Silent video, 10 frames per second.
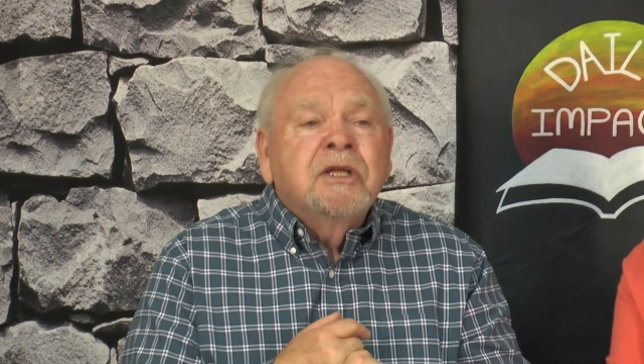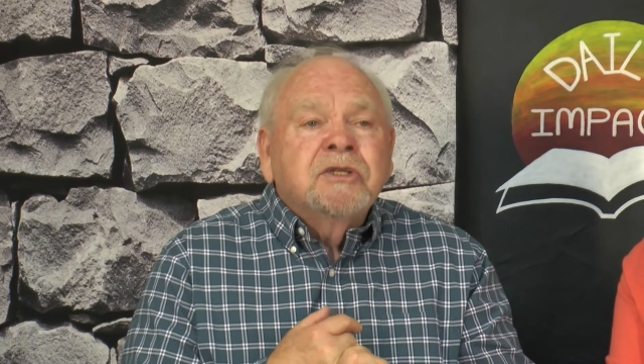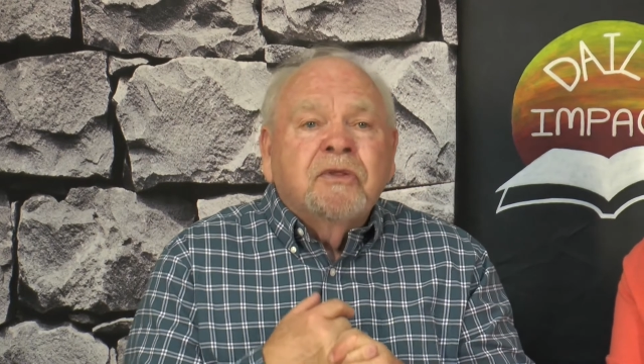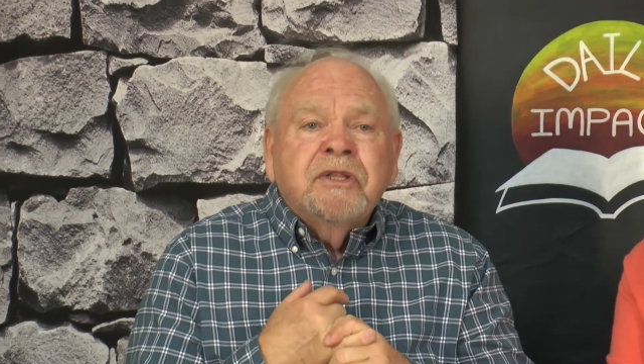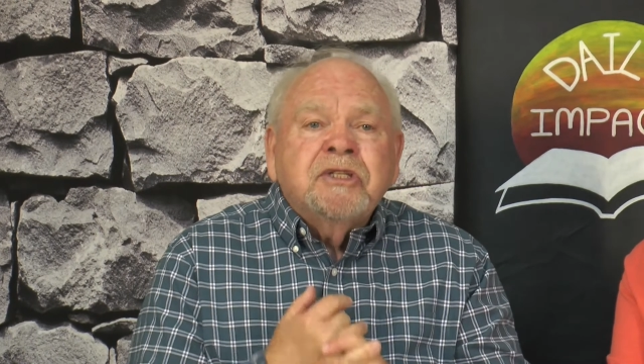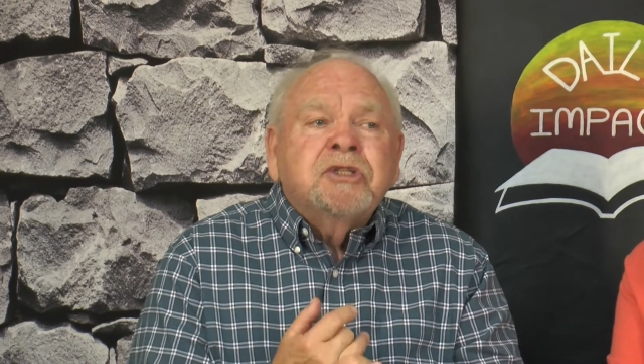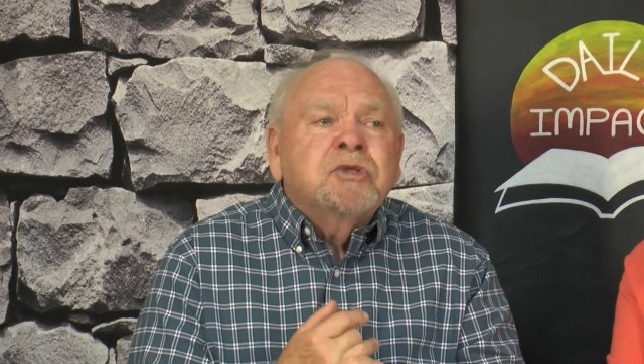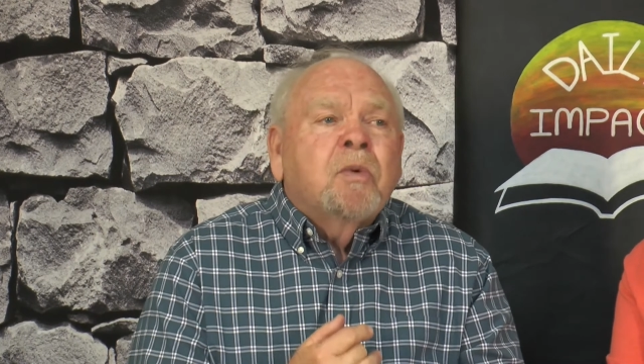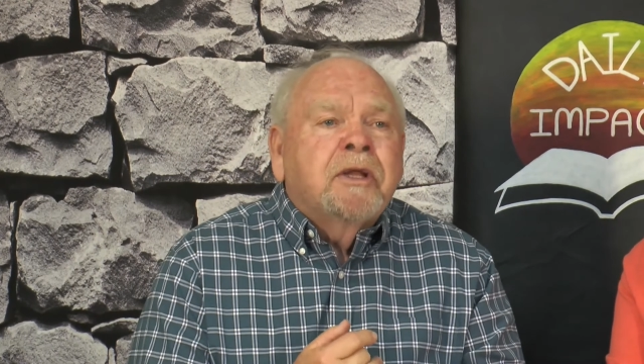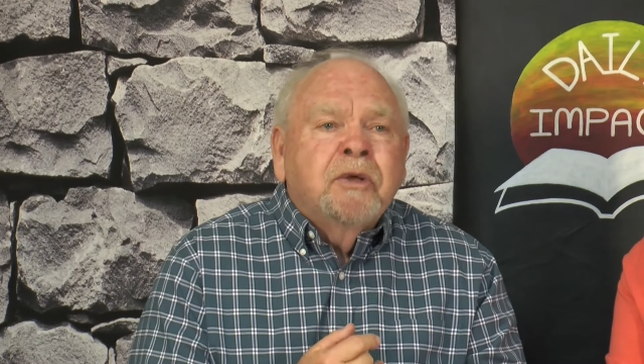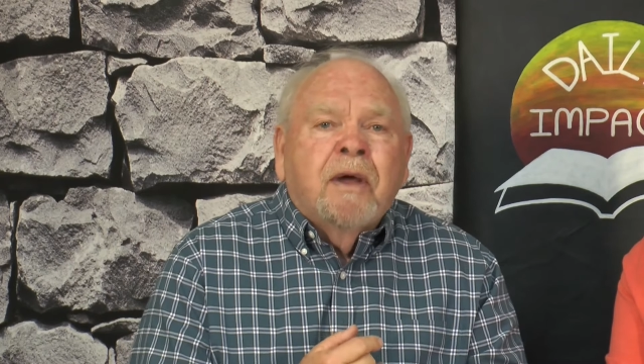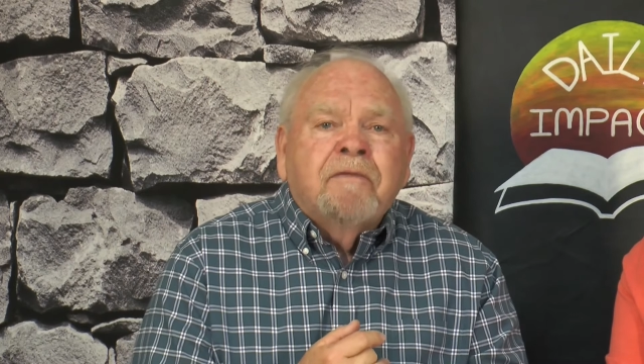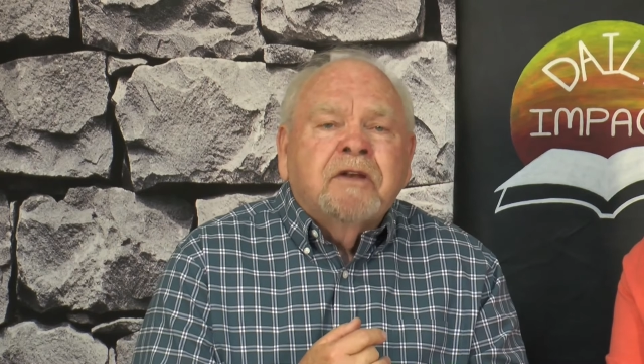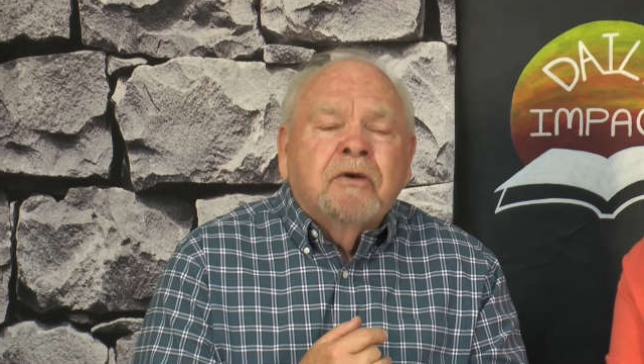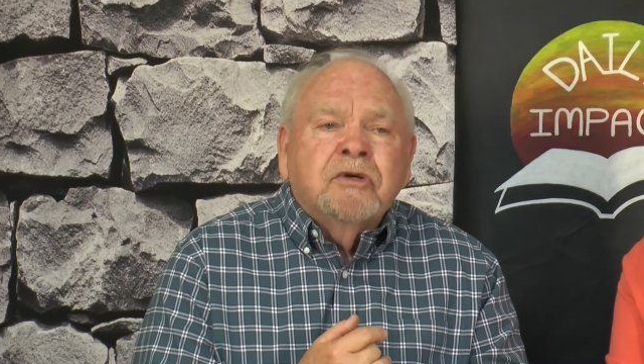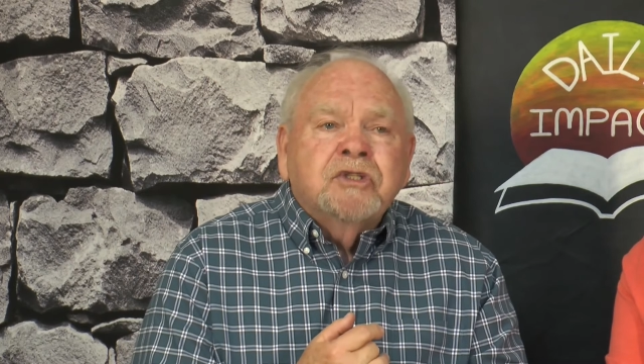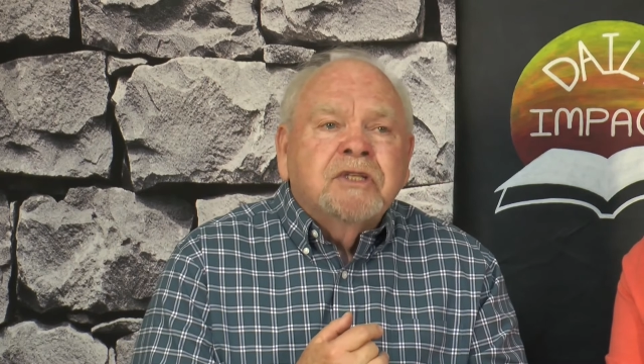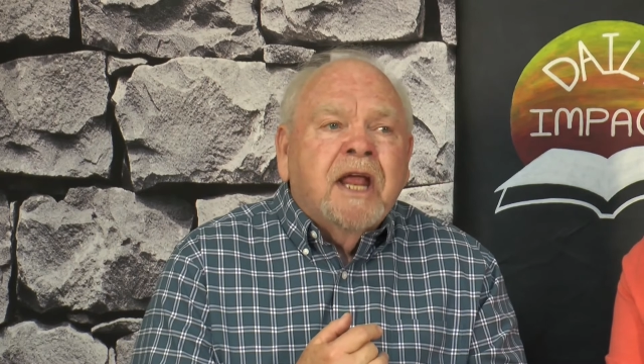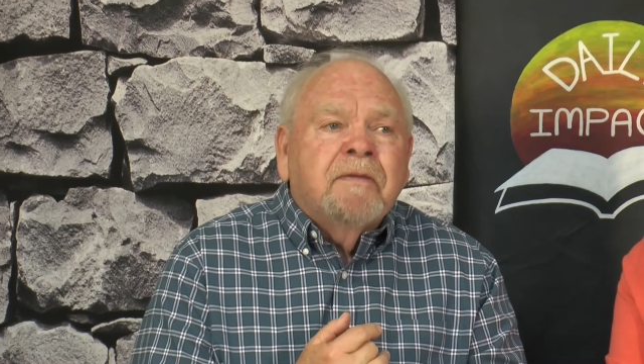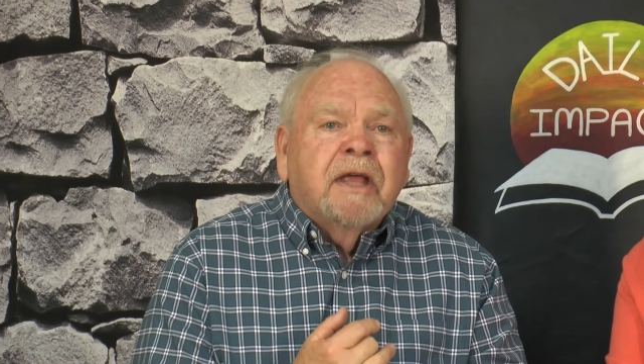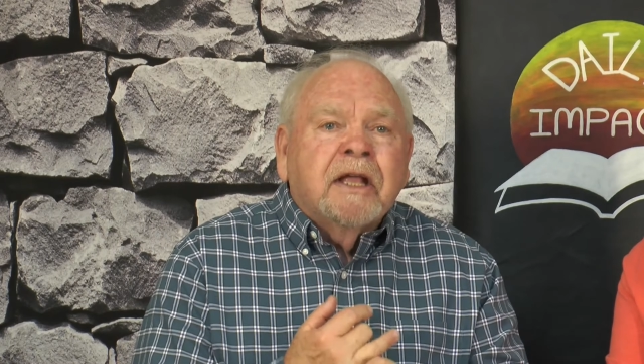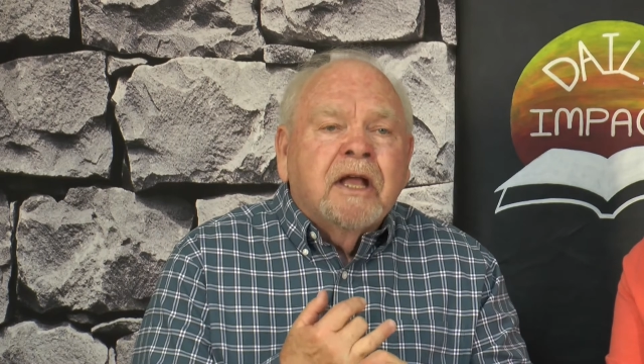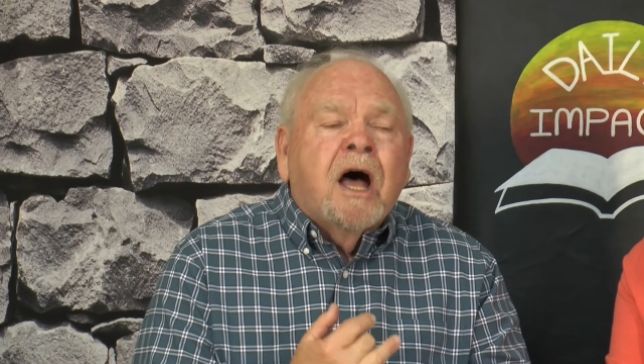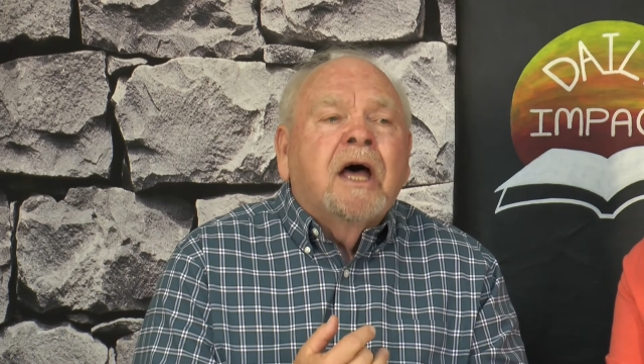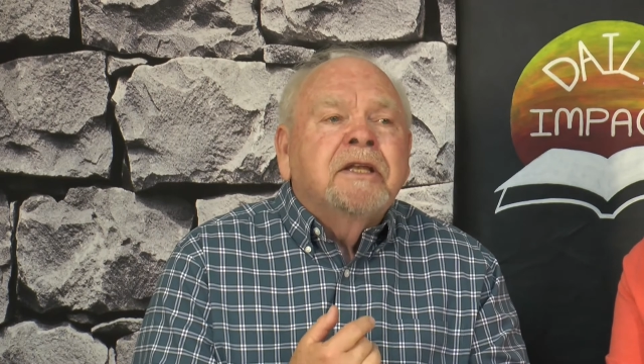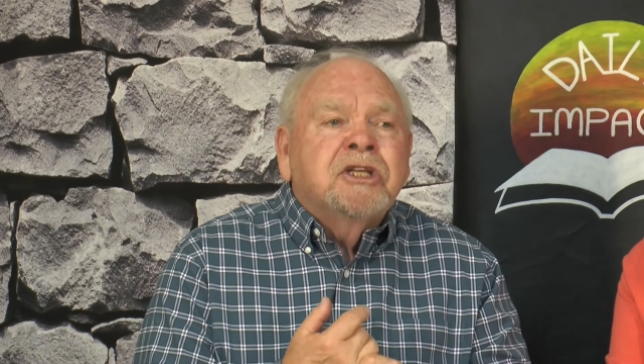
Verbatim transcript: So this is what you have to understand that God